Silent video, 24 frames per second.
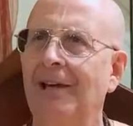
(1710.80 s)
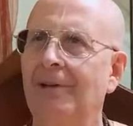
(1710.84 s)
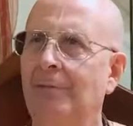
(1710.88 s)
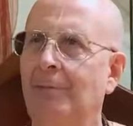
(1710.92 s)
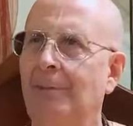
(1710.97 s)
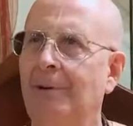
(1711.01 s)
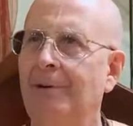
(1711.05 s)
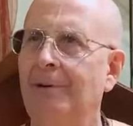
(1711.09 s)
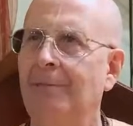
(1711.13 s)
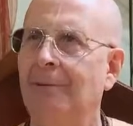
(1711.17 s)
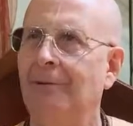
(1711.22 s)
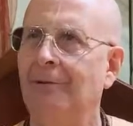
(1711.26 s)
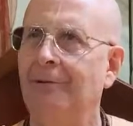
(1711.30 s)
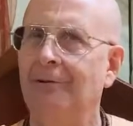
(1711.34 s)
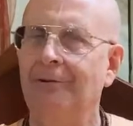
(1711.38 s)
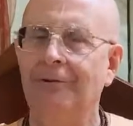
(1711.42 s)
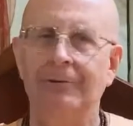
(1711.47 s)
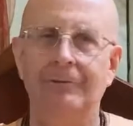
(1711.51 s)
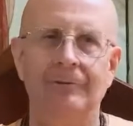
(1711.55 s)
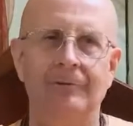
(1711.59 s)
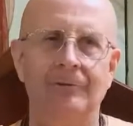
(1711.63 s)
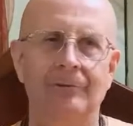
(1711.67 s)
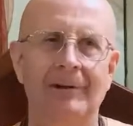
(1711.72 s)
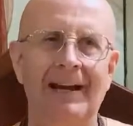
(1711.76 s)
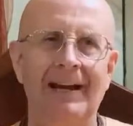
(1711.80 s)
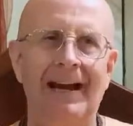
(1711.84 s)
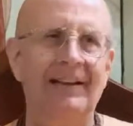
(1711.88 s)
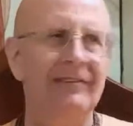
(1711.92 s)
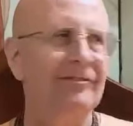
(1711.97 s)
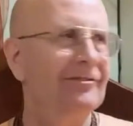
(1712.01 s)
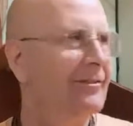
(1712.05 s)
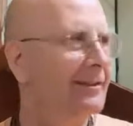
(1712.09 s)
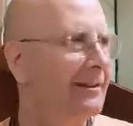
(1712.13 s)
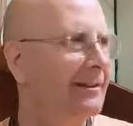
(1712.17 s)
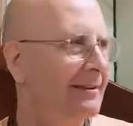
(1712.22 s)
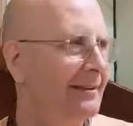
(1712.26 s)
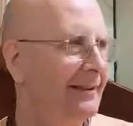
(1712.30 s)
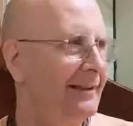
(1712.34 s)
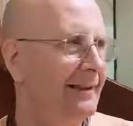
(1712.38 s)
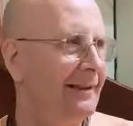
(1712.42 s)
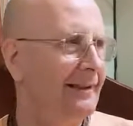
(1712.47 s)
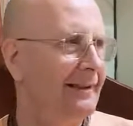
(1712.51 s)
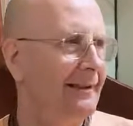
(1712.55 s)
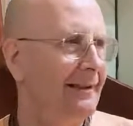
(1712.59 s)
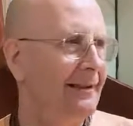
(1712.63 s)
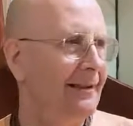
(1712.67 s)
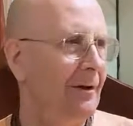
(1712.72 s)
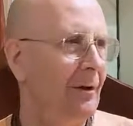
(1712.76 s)
people do drastically
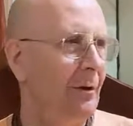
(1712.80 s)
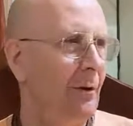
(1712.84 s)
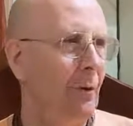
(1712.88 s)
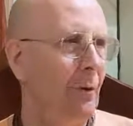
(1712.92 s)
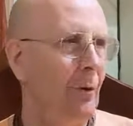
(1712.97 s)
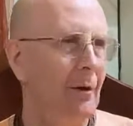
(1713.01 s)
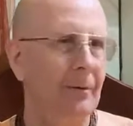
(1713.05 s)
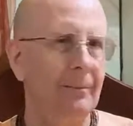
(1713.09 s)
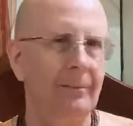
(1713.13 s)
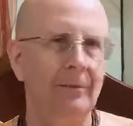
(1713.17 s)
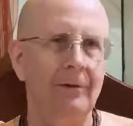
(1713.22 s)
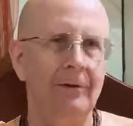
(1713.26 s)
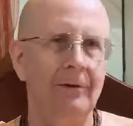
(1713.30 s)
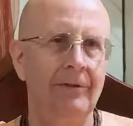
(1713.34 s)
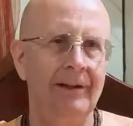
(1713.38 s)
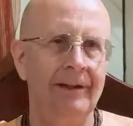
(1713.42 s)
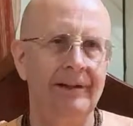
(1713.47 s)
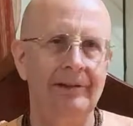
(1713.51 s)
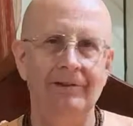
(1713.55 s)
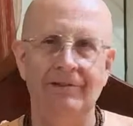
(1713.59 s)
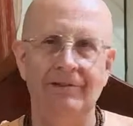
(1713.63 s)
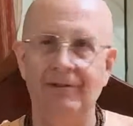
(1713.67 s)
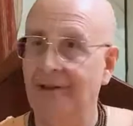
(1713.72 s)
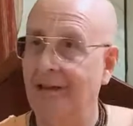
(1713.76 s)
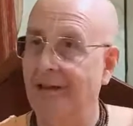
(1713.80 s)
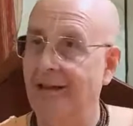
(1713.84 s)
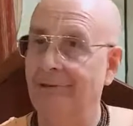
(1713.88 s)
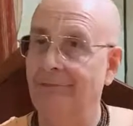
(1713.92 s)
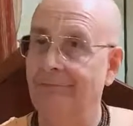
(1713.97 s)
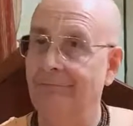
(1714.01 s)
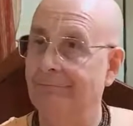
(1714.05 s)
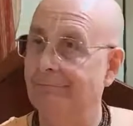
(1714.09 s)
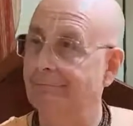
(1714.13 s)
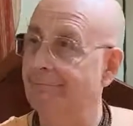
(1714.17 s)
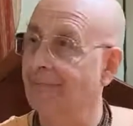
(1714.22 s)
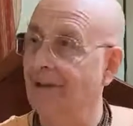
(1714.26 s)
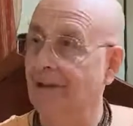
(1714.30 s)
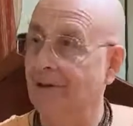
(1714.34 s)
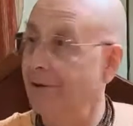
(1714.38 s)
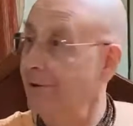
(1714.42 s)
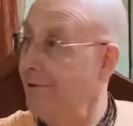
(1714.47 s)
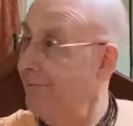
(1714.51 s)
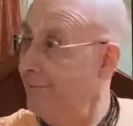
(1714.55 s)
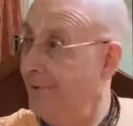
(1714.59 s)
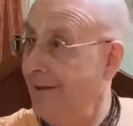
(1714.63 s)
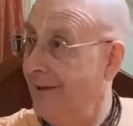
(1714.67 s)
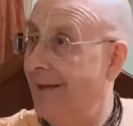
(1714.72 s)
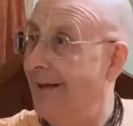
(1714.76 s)
horrible things and get a
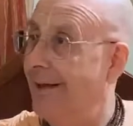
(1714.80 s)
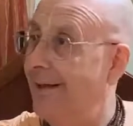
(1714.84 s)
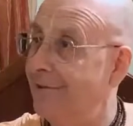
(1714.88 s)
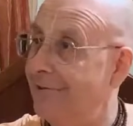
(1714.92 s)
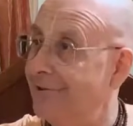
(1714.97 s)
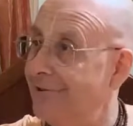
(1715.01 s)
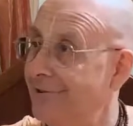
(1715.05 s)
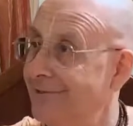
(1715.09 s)
good reaction,